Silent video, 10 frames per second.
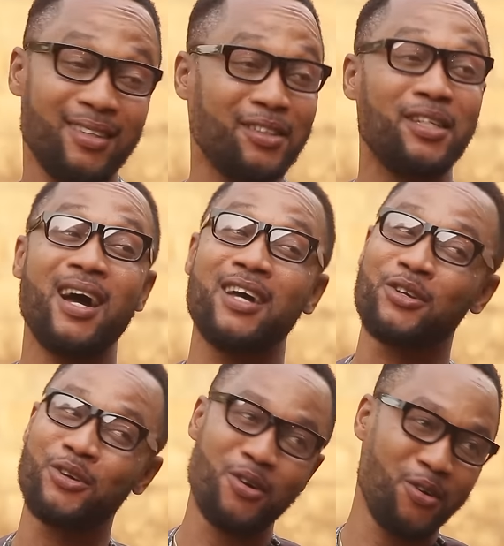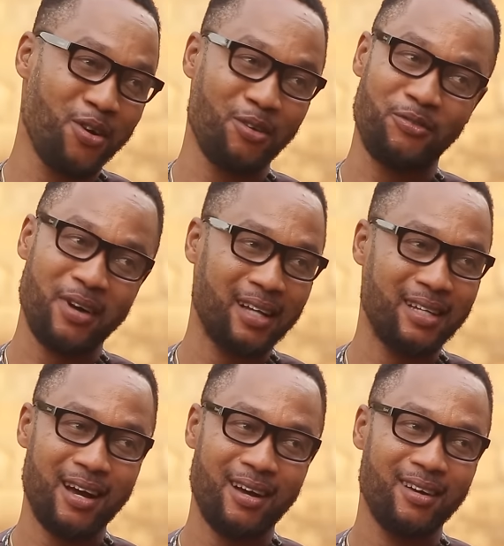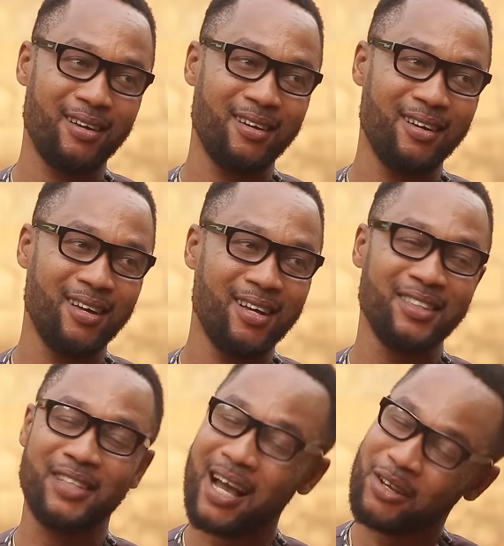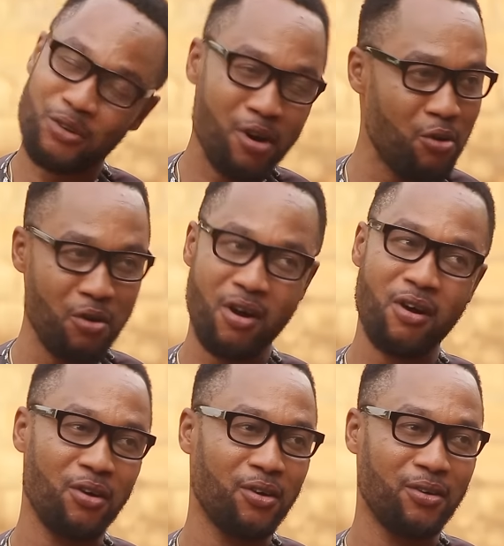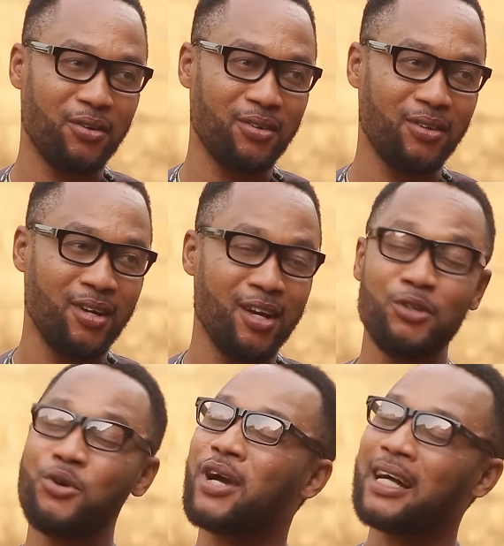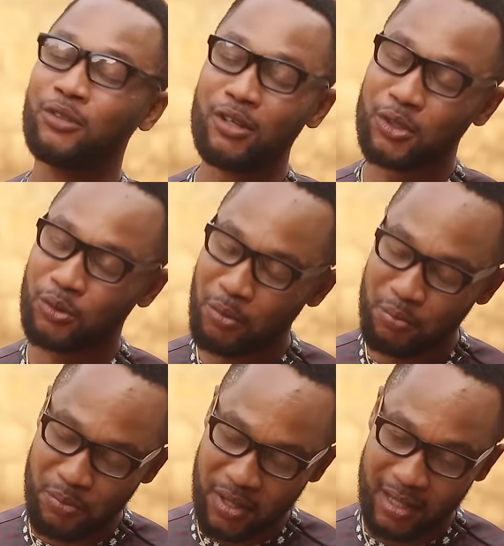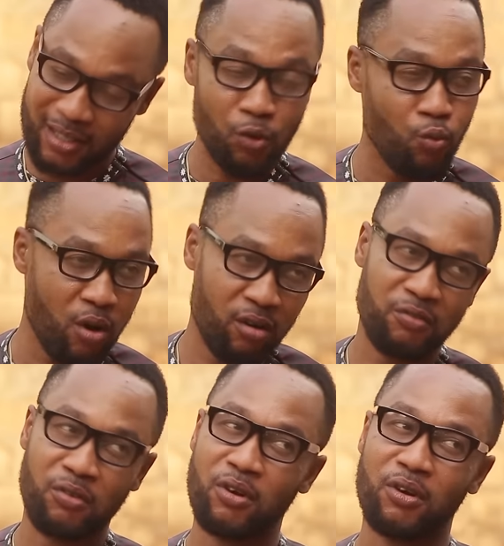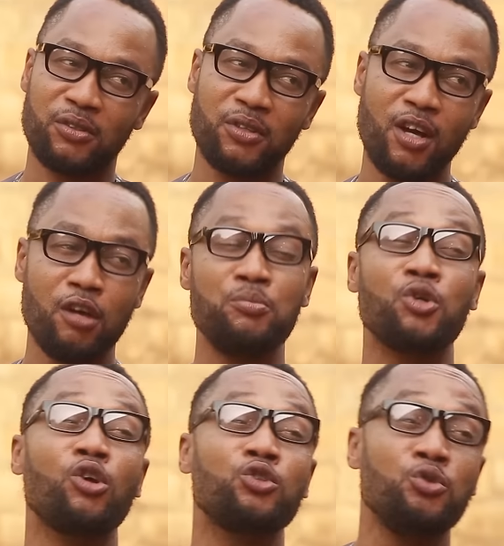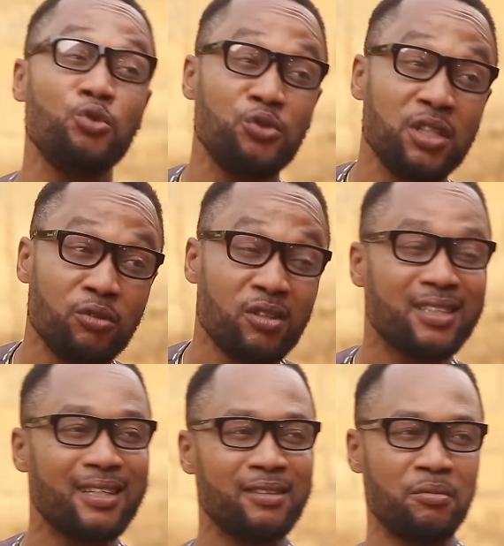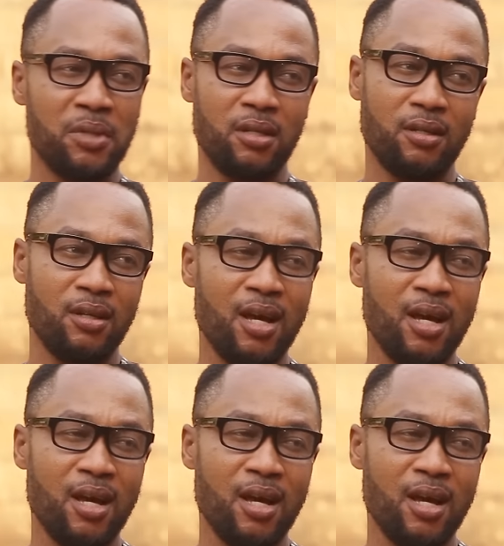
There you go wrong, Father. There you go wrong. You cannot stop me, the work of God, because you did not send me.